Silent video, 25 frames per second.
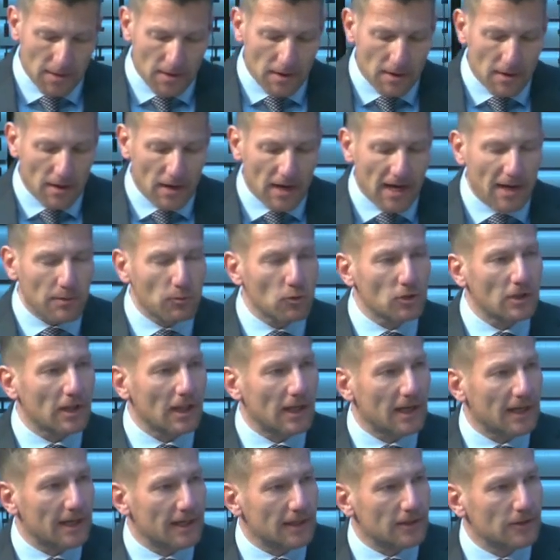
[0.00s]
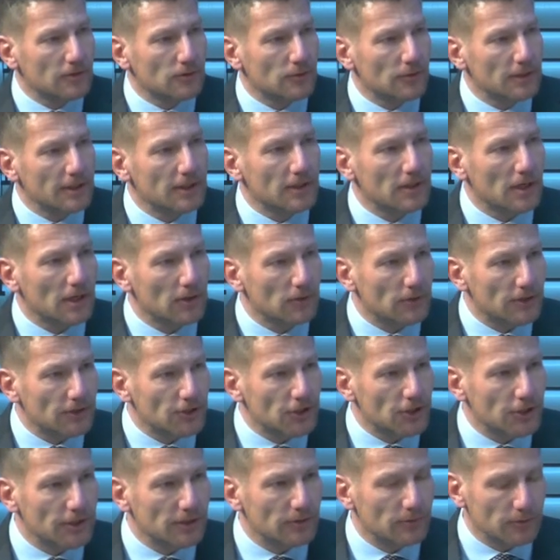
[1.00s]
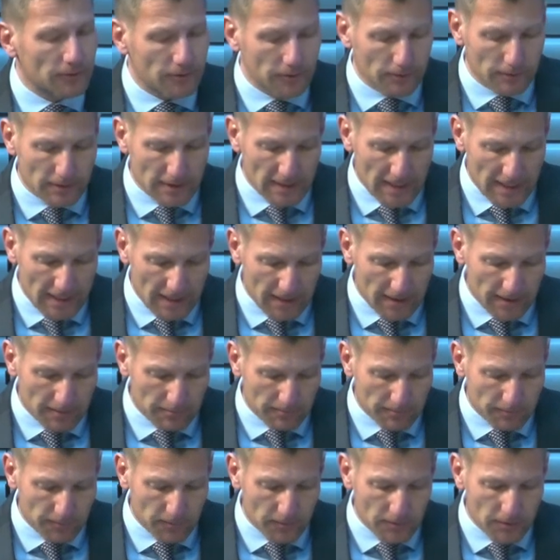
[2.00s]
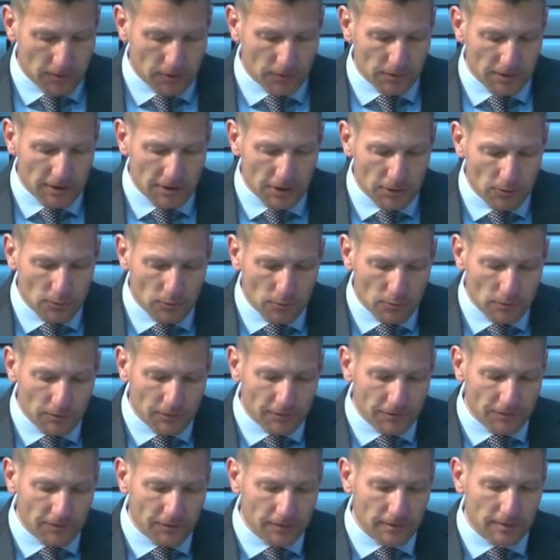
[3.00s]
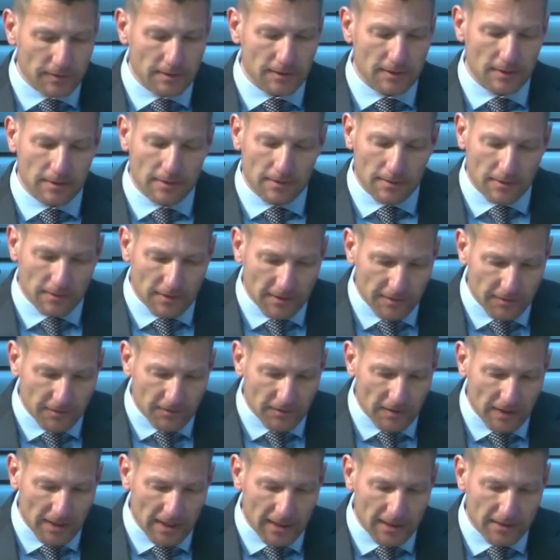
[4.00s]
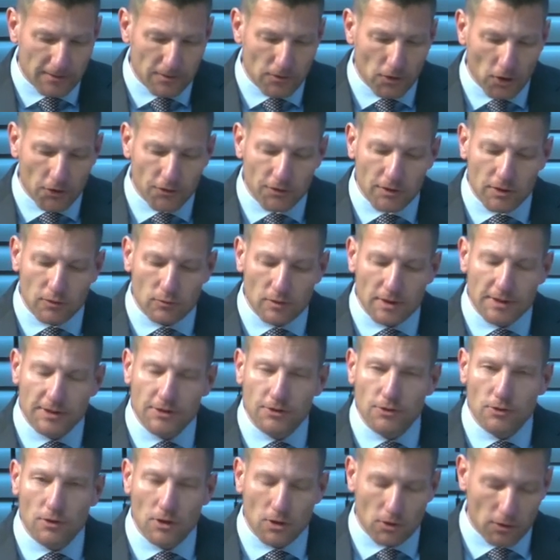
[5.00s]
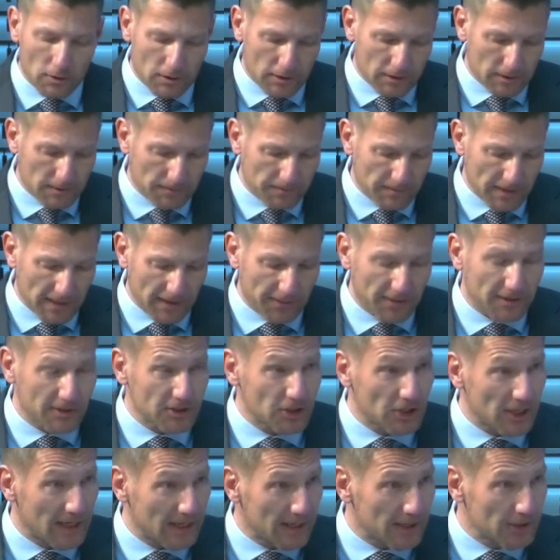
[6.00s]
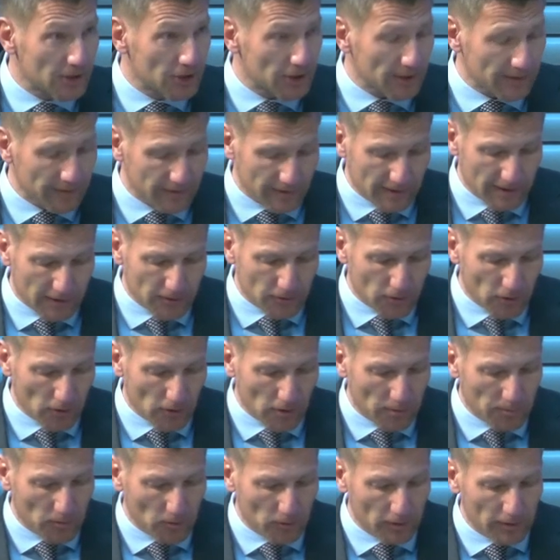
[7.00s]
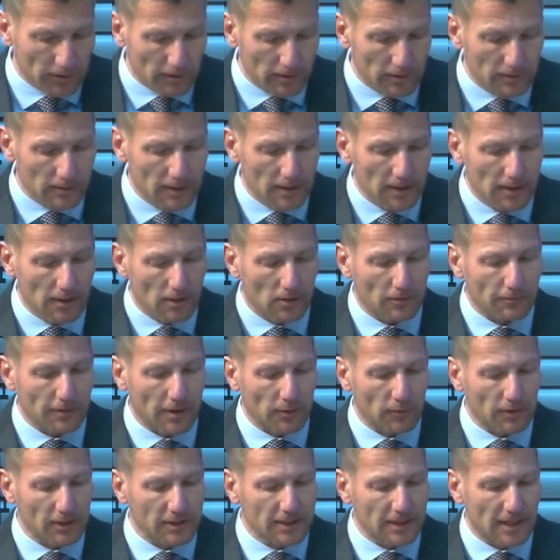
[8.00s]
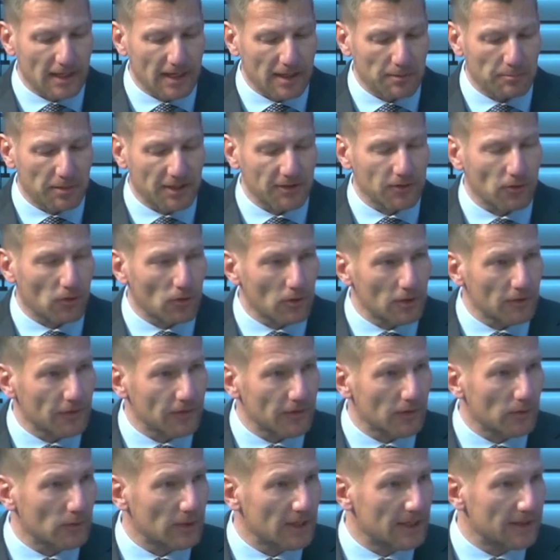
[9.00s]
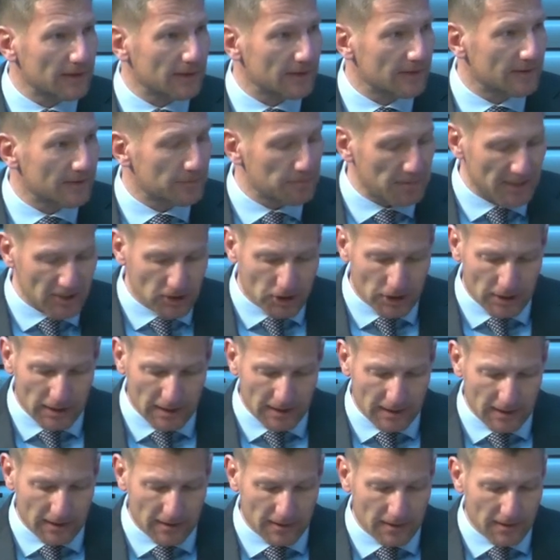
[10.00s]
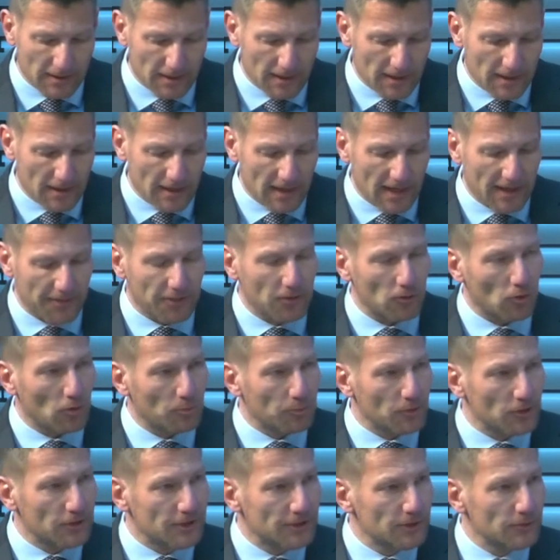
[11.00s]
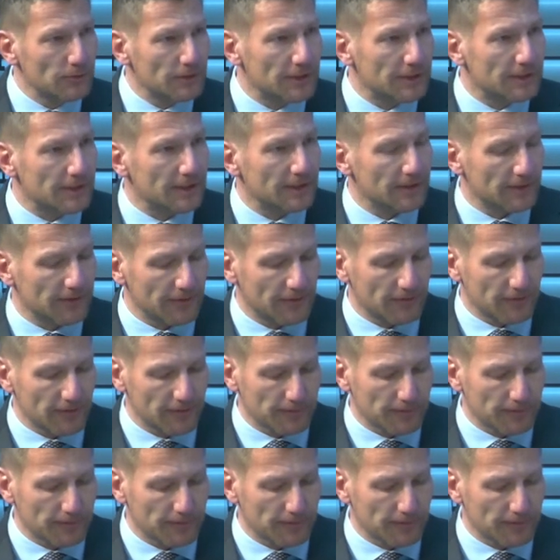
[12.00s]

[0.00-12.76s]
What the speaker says: I would like to encourage you today to use this day not only to look at the challenges and turmoil of our time, but also and especially at the opportunities.